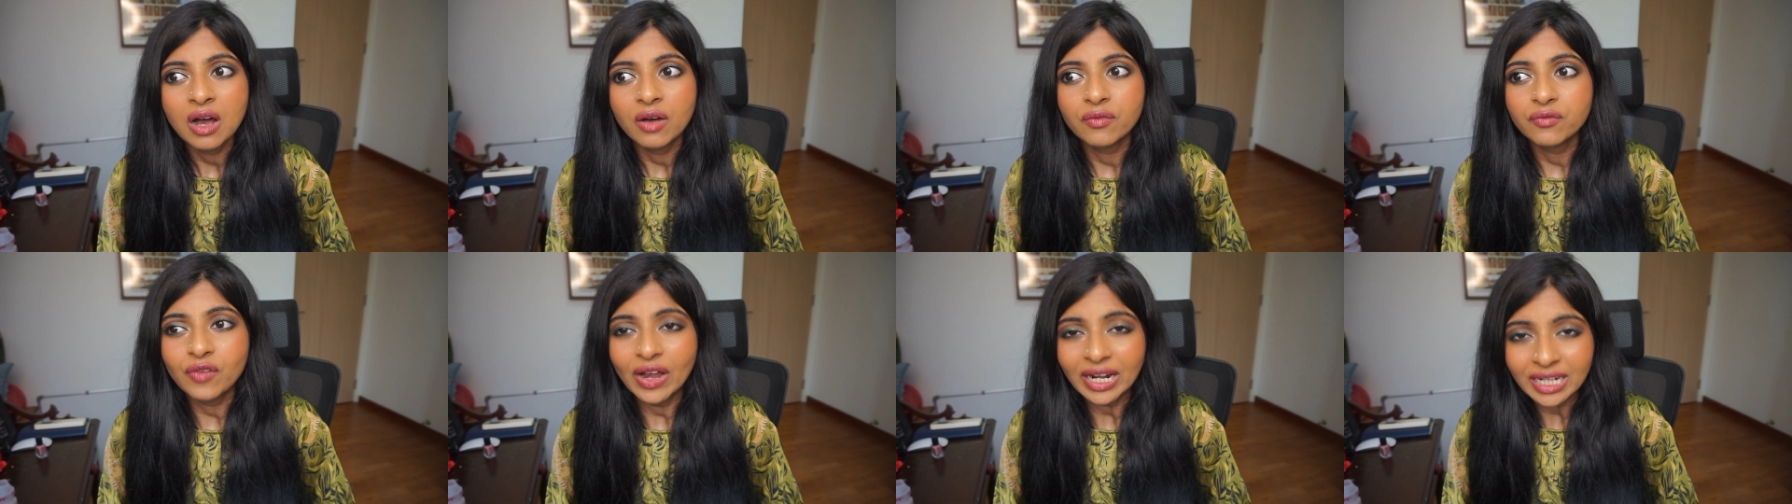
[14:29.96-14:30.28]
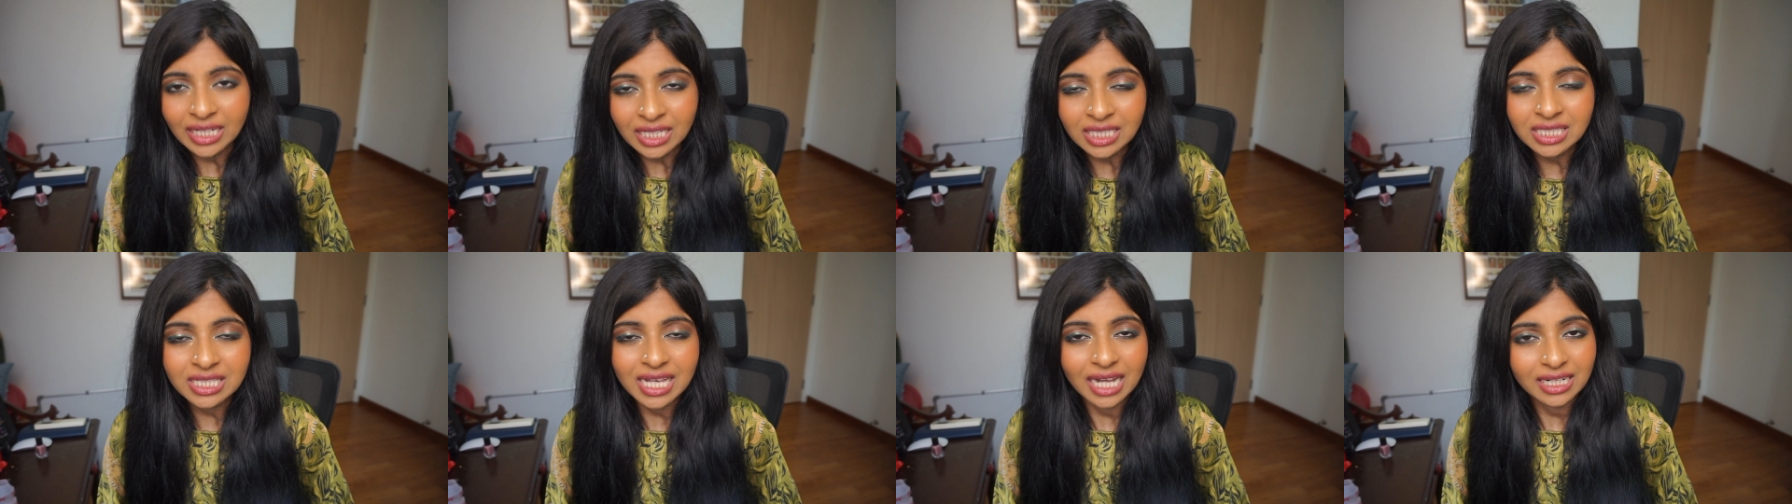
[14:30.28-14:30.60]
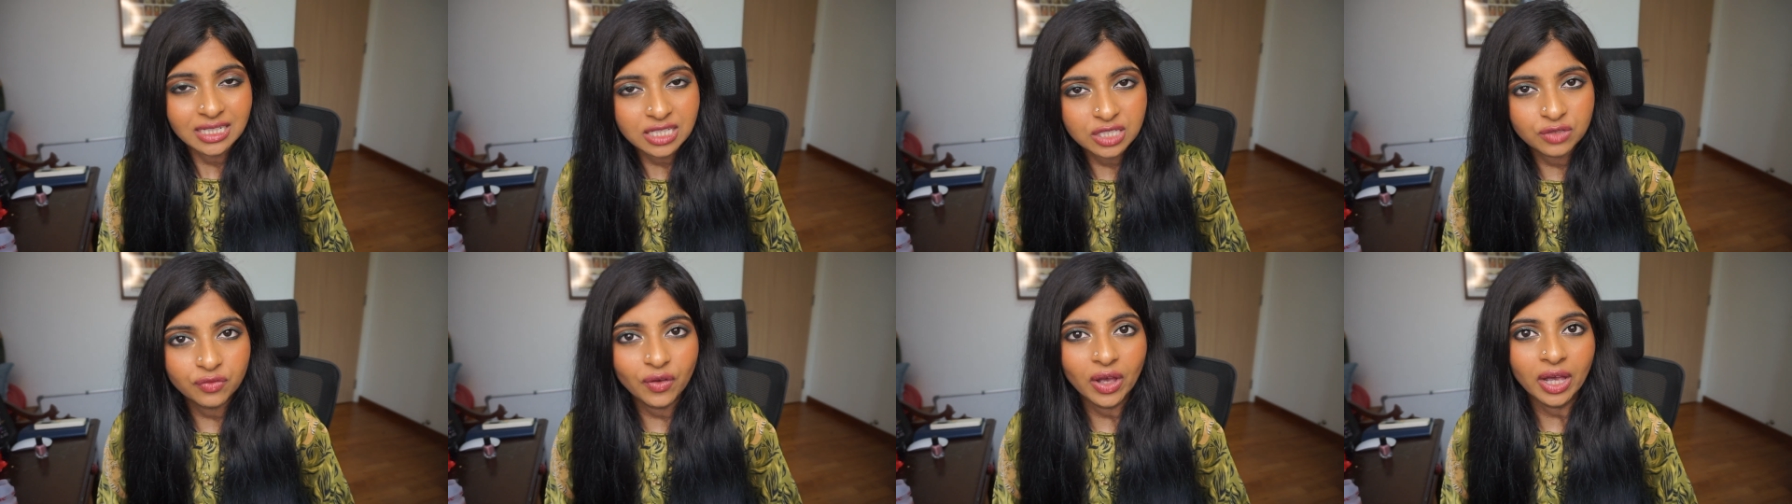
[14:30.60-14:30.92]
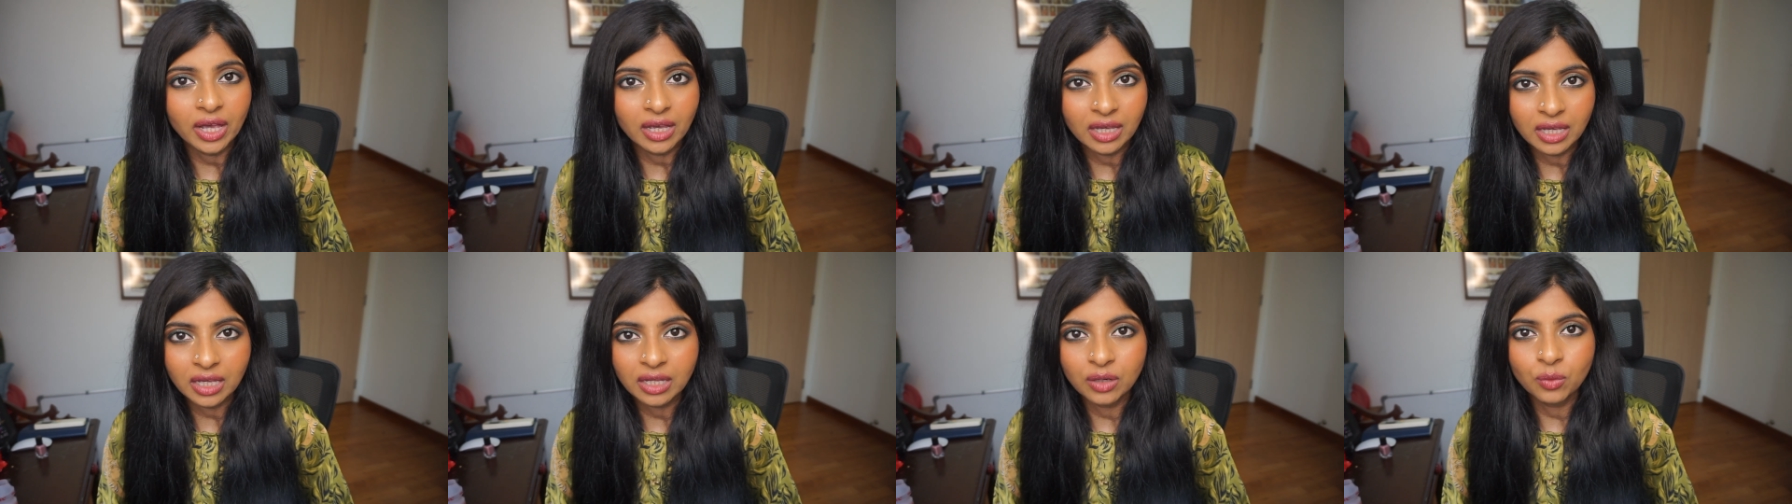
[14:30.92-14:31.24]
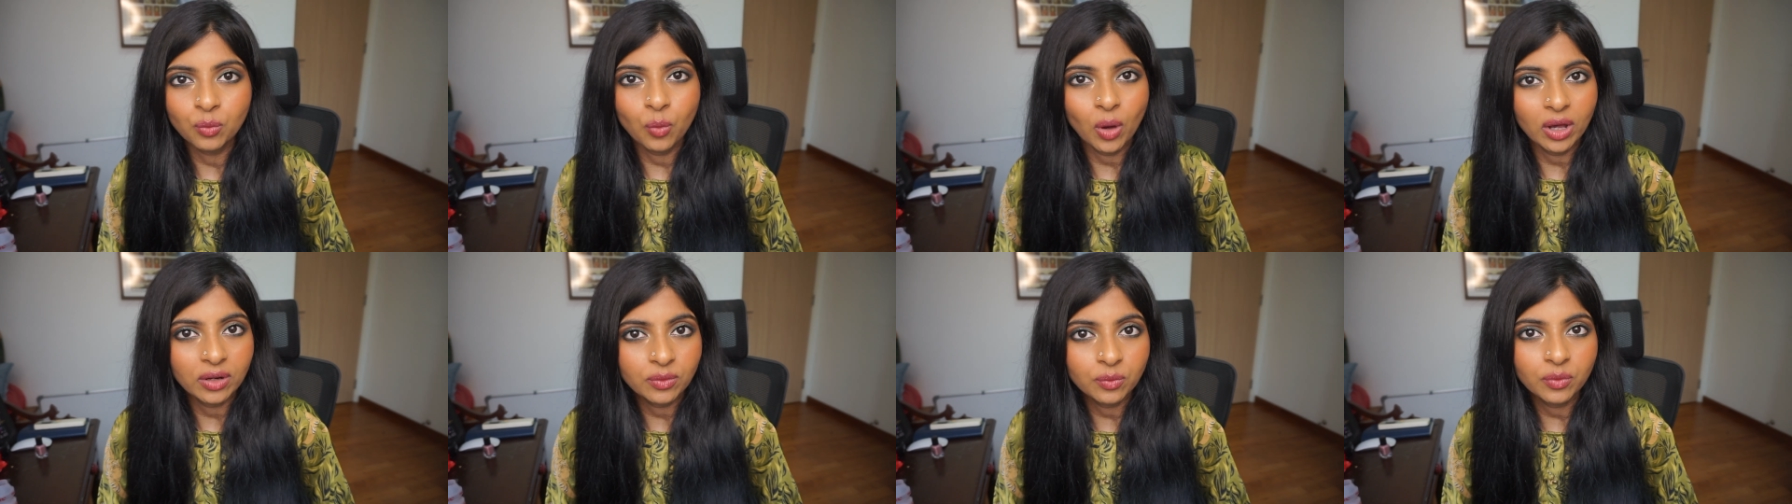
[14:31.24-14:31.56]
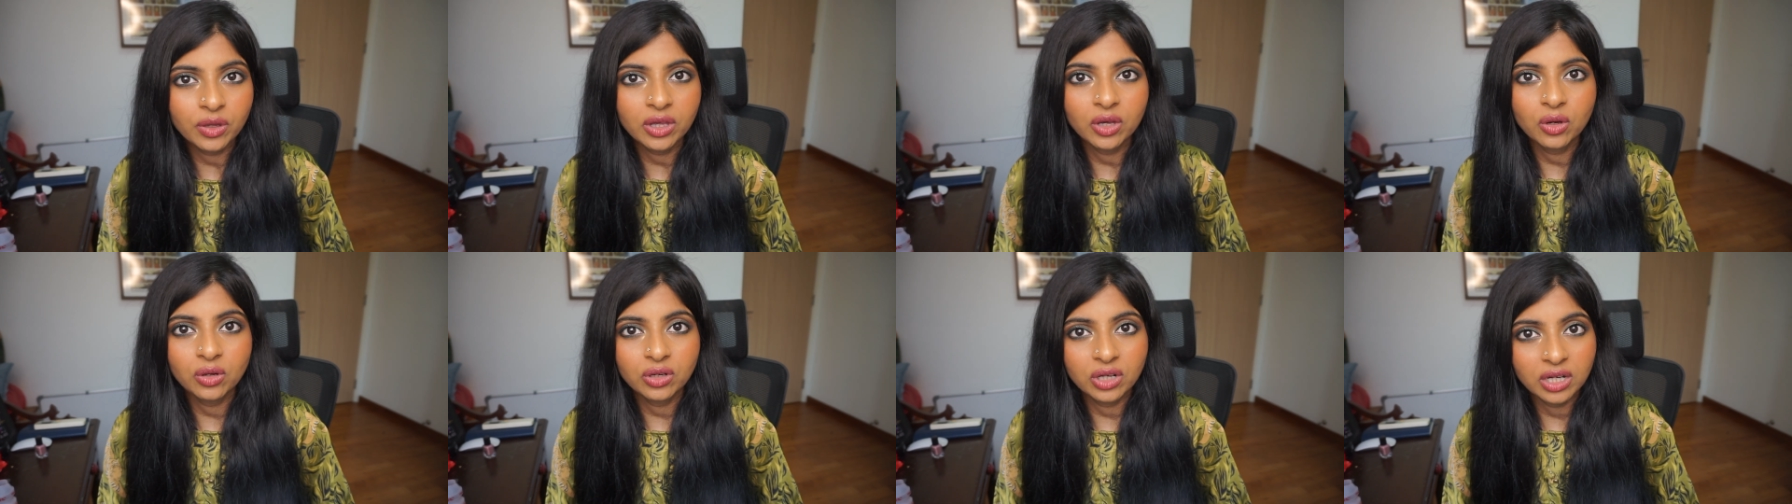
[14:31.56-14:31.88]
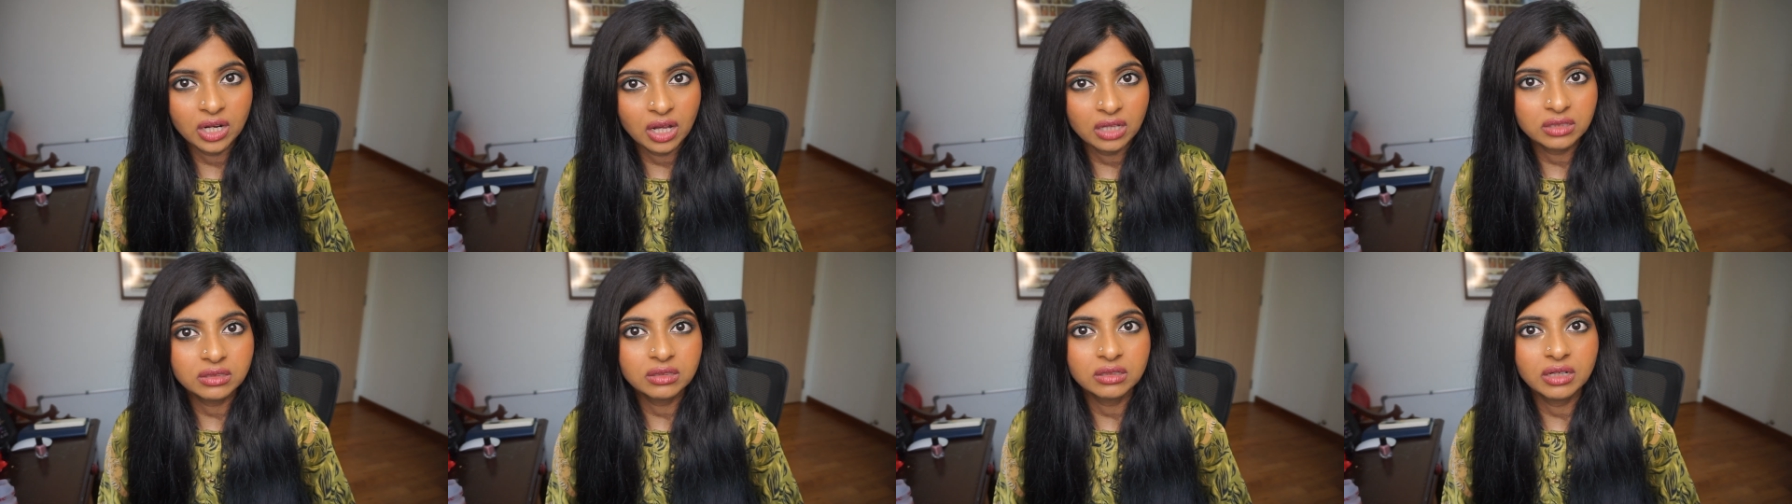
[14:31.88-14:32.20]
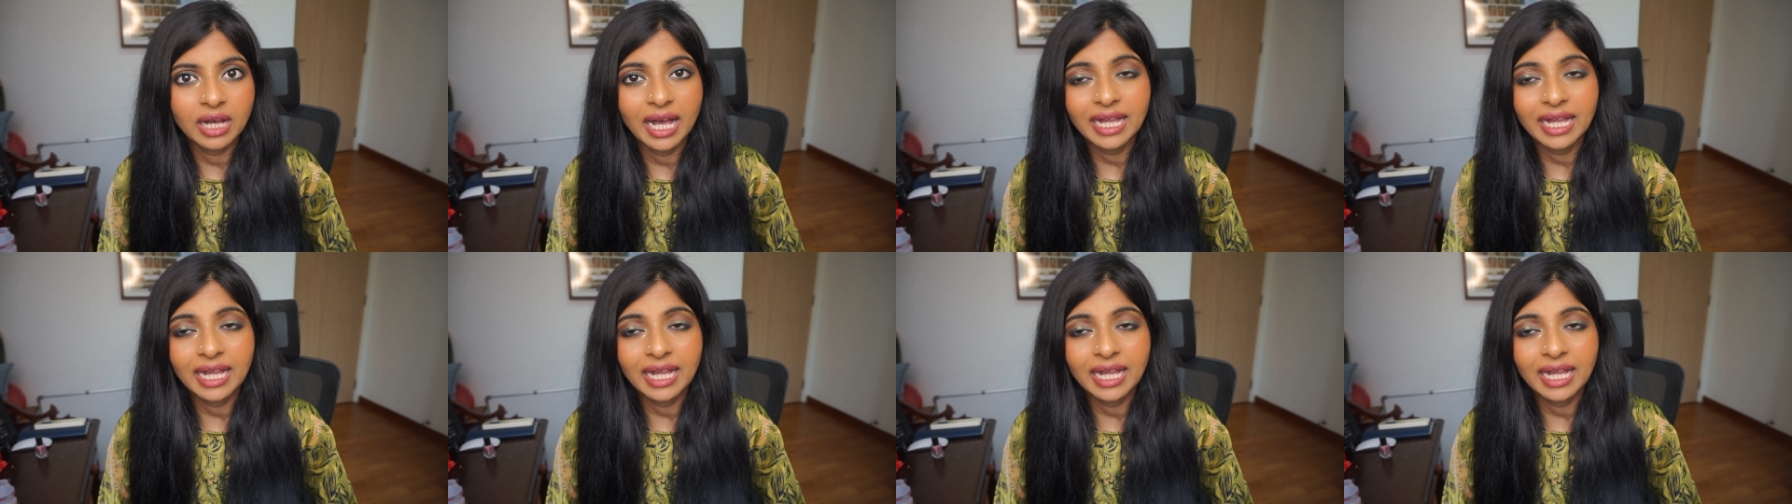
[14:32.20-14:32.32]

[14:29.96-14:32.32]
very satisfying in one way or another,